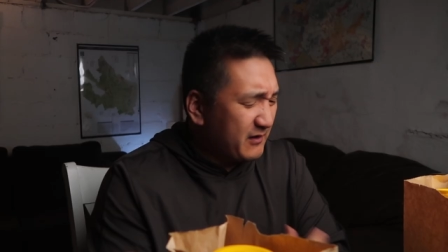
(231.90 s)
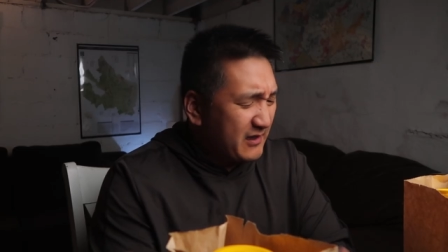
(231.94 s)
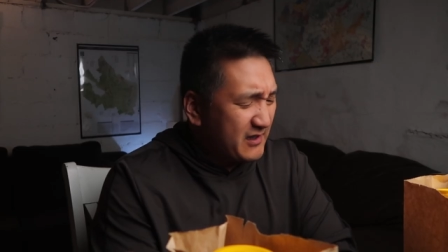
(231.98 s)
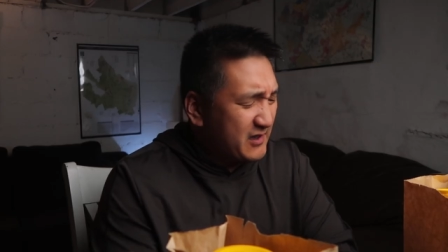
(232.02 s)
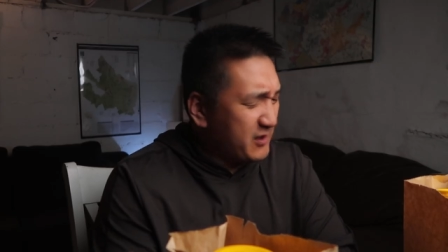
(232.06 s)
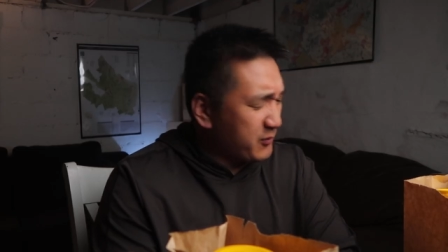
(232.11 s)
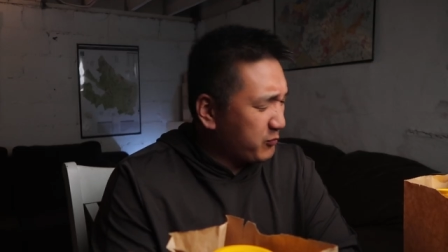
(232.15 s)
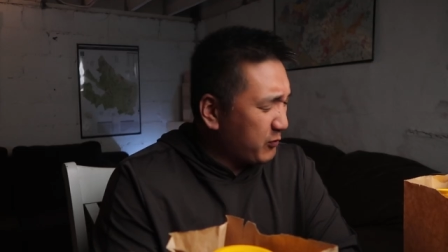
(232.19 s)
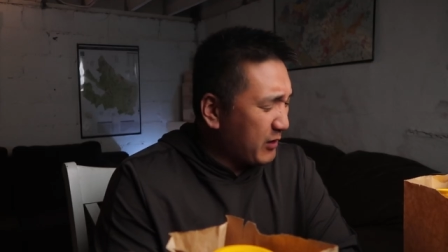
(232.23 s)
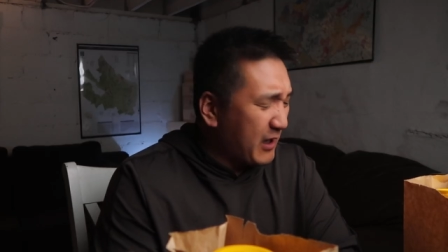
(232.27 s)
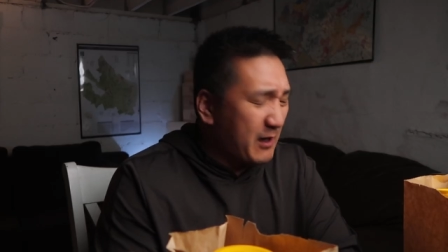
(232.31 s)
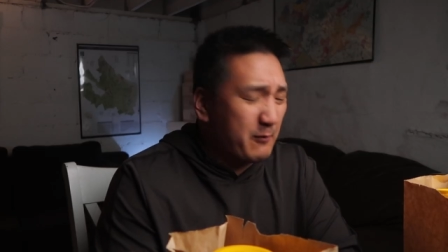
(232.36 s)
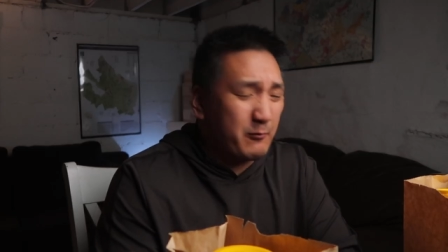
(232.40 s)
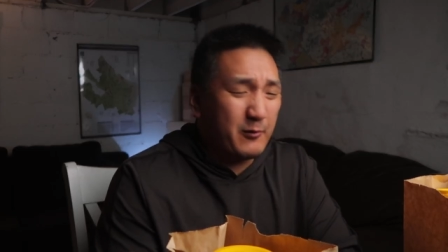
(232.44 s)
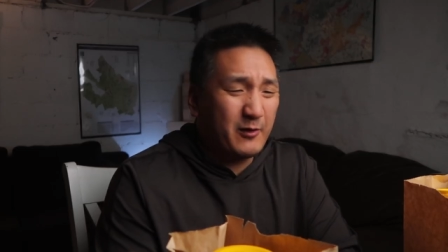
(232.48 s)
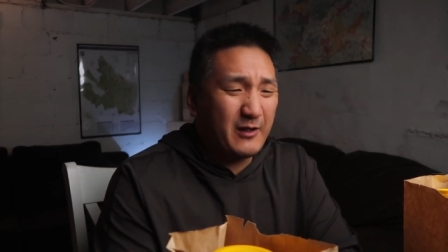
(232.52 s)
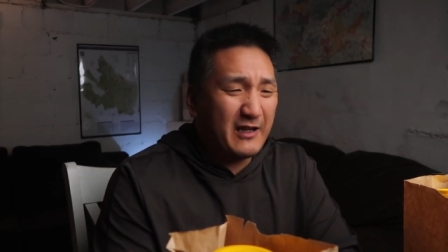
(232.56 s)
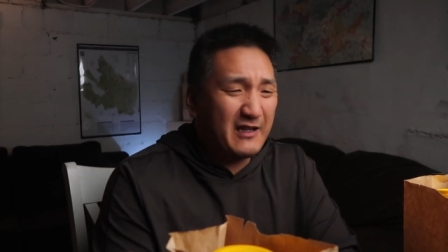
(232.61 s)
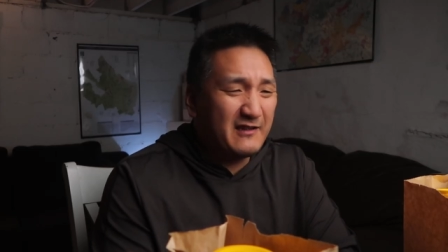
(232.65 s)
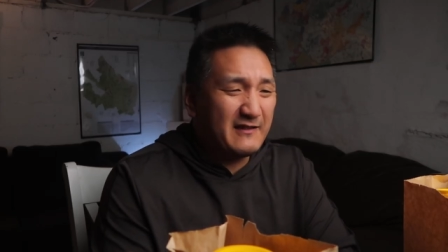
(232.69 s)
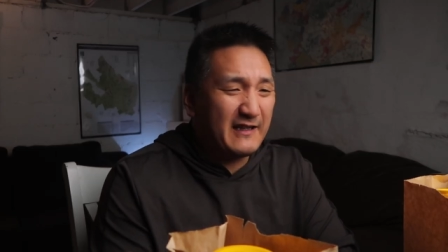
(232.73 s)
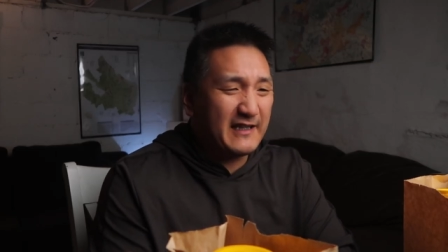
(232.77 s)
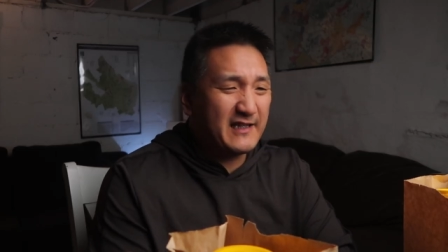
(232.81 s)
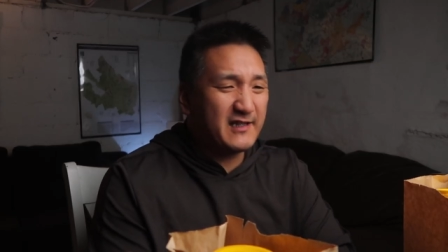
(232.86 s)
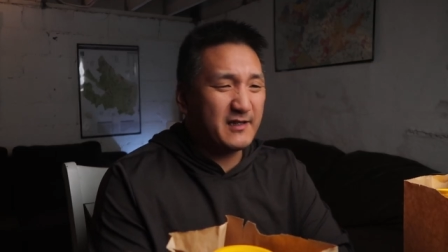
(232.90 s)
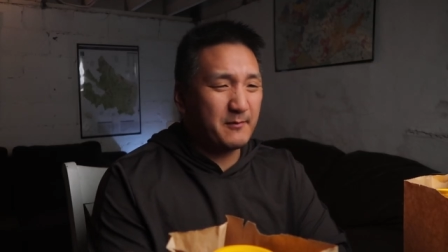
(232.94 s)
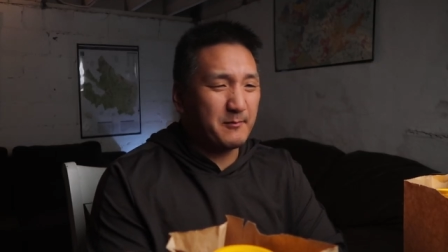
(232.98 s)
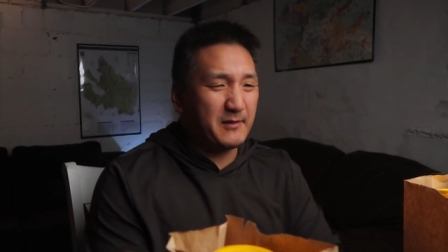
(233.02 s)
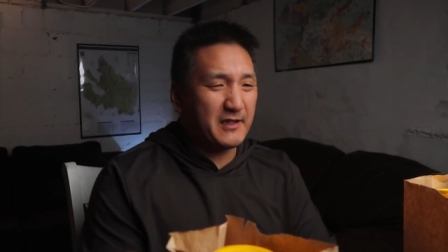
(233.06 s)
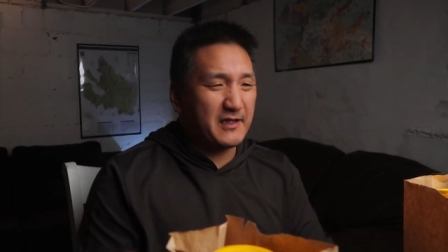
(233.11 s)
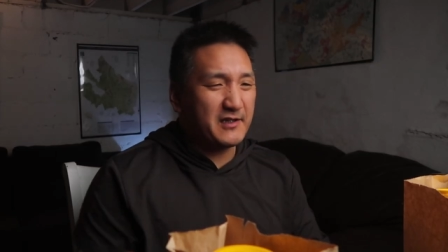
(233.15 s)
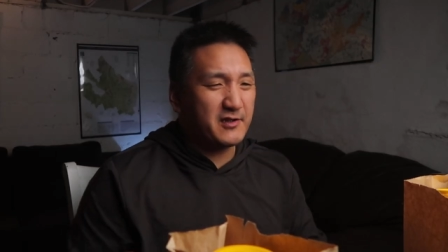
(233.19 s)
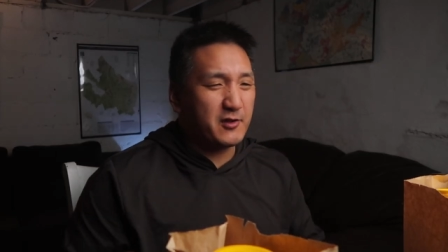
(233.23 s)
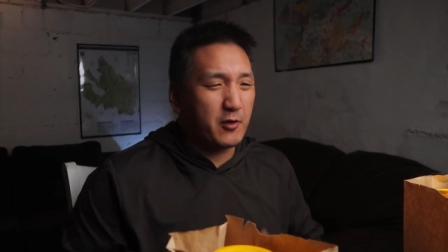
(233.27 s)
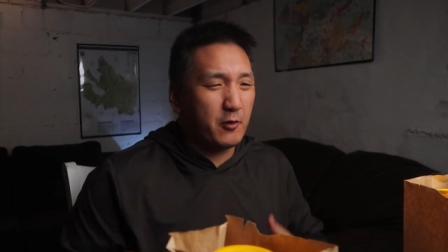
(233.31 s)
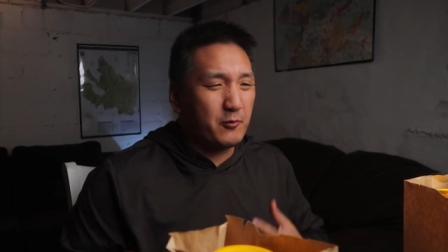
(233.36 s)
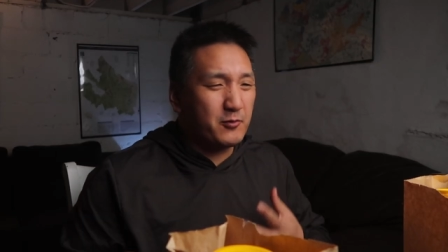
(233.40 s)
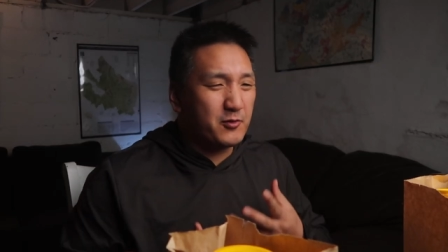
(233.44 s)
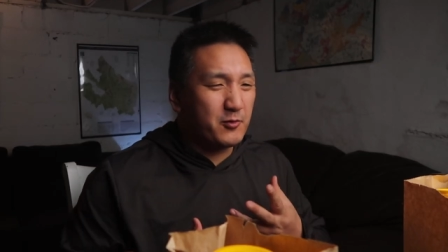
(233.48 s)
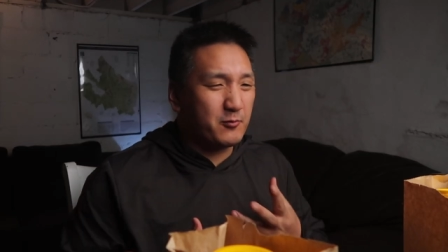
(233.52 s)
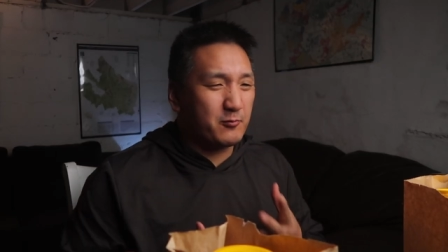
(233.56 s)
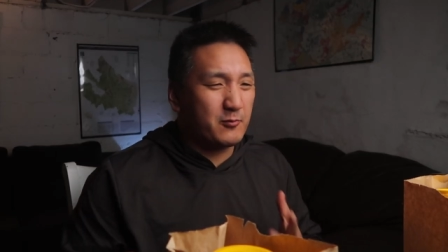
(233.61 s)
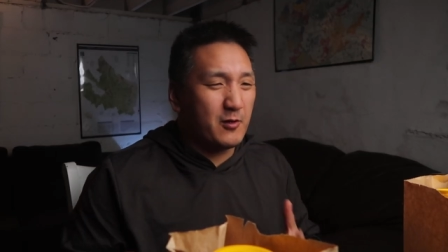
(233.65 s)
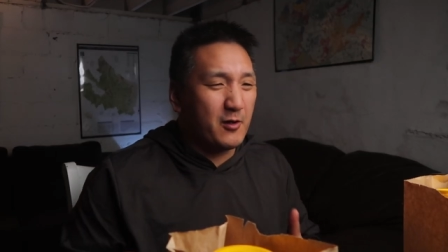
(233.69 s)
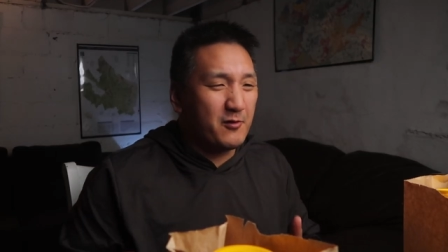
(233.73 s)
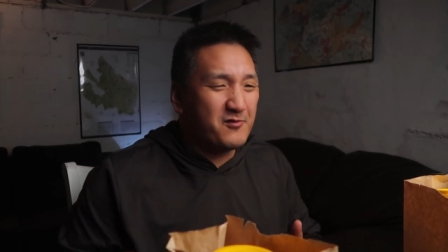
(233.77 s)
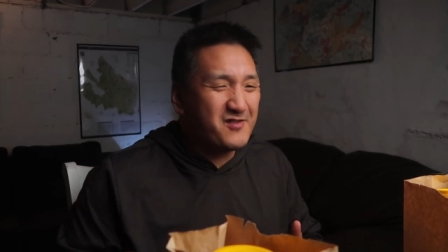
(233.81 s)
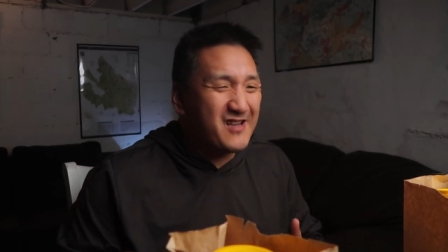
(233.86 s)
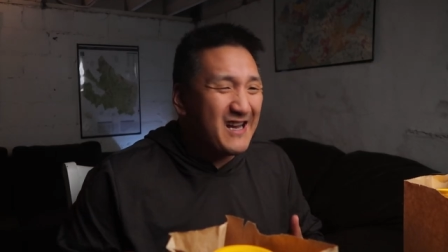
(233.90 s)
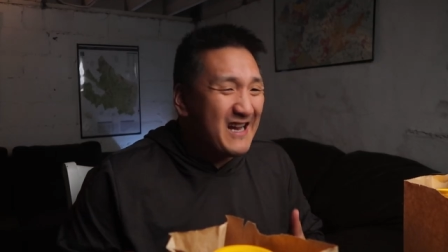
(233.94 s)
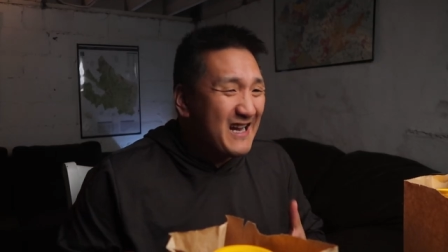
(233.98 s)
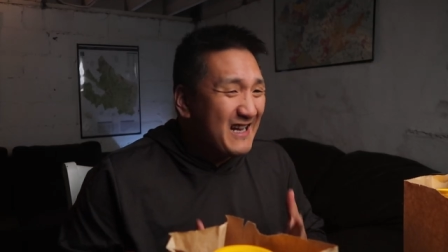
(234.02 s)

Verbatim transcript: This is why I really like some of these Cote de Rhônes.